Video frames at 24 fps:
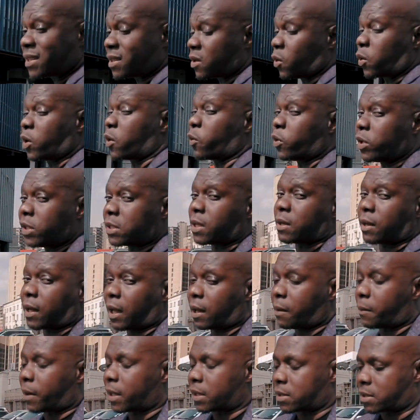that's the only reason
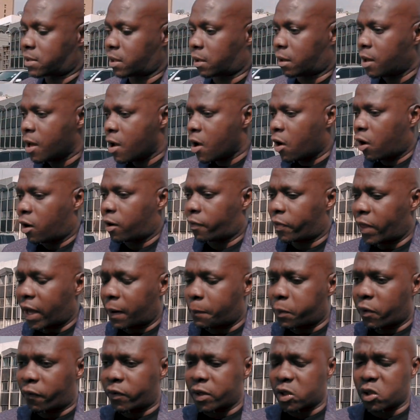Calabar is still on
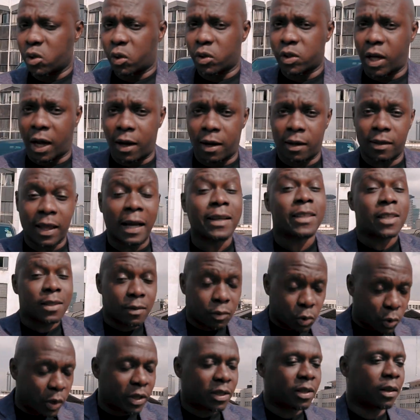that provisional, that
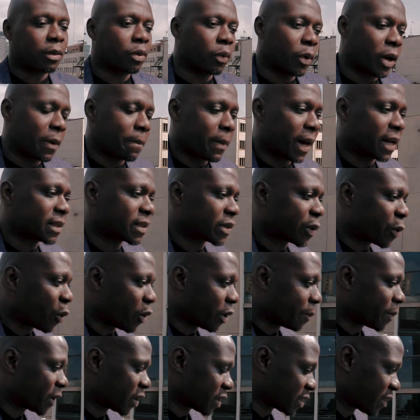23-man
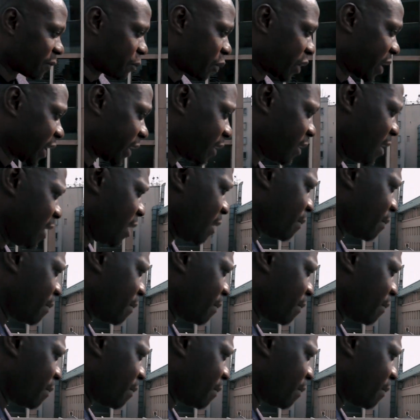squad, because of Brian